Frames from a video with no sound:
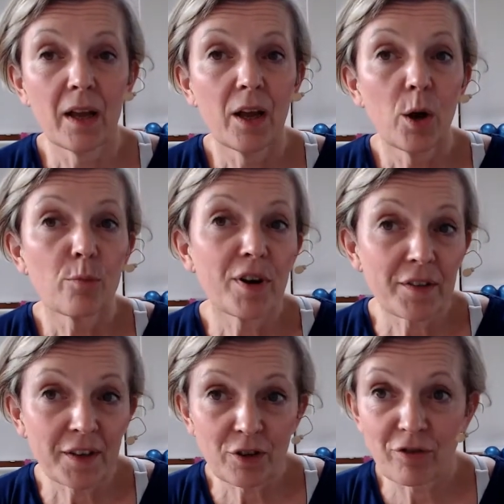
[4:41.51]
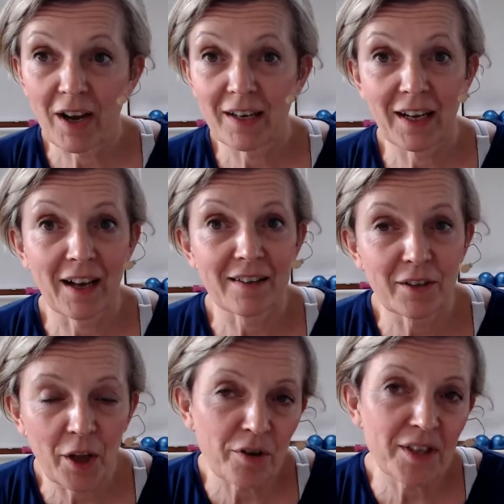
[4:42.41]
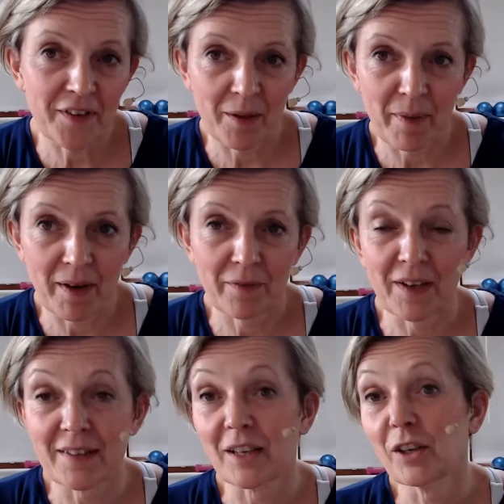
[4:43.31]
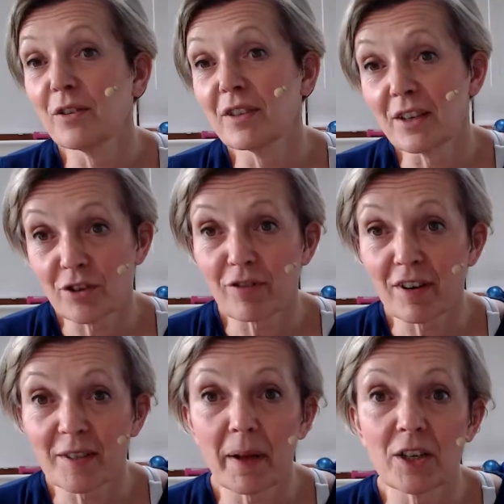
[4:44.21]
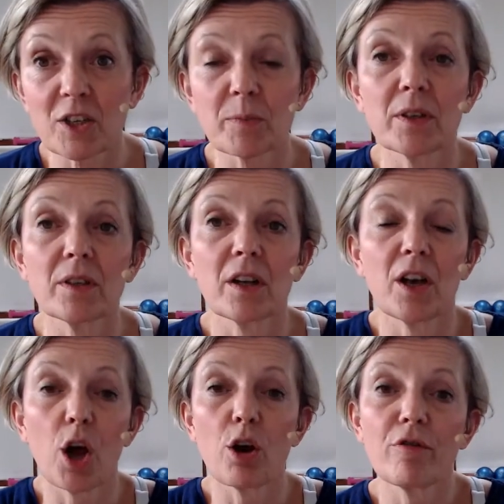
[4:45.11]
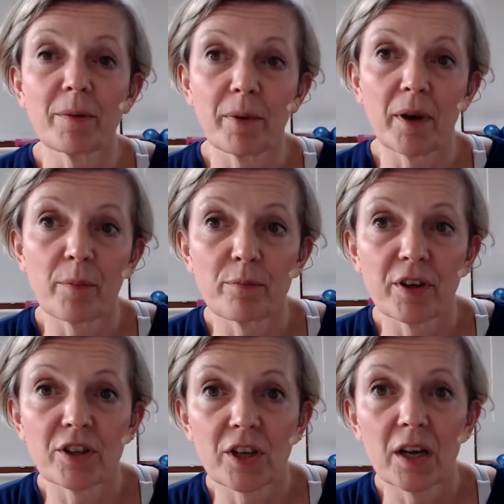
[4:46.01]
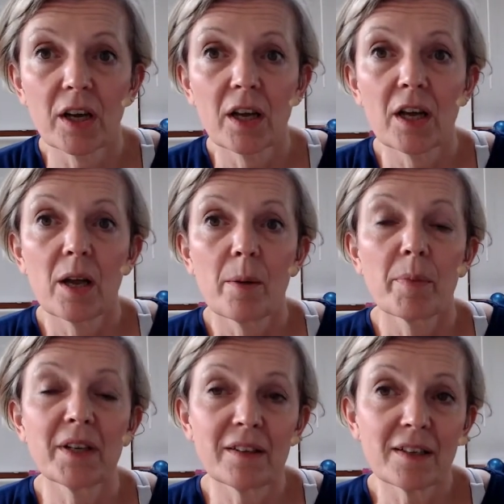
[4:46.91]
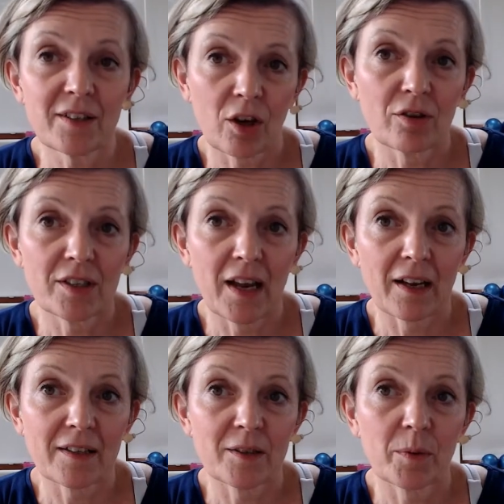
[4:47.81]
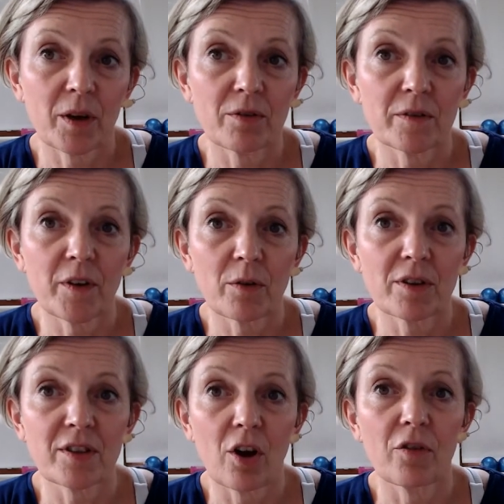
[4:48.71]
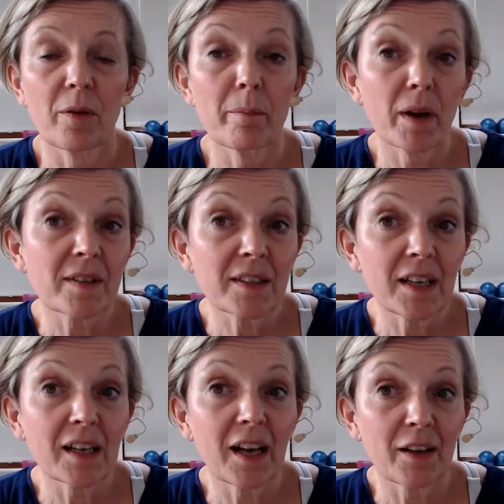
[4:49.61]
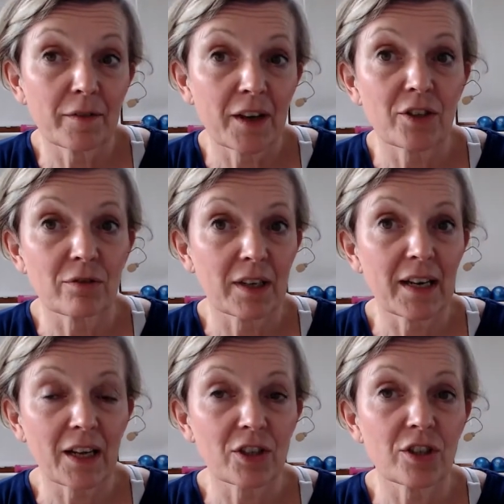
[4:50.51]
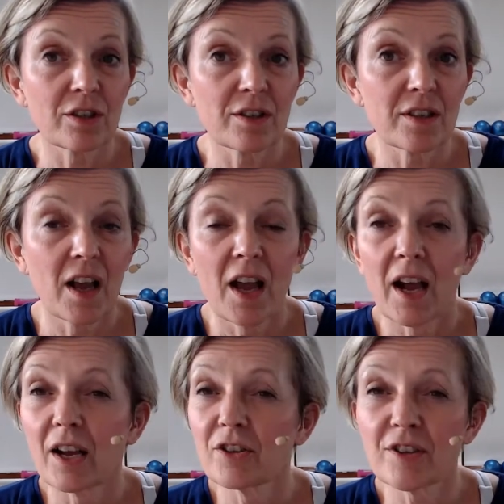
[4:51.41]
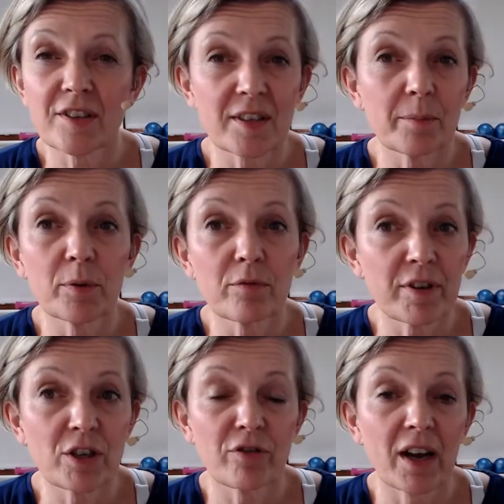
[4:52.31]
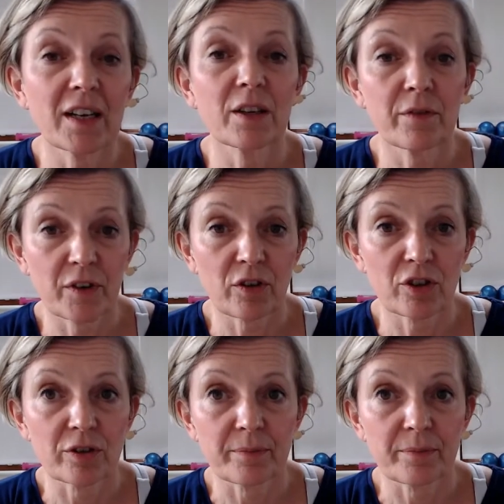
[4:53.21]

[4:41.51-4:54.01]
Breathing training has loads of other benefits, including stress management, lowering blood pressure, but in this context, we're going to focus on the muscular and fascial connections and just simple retraining of function.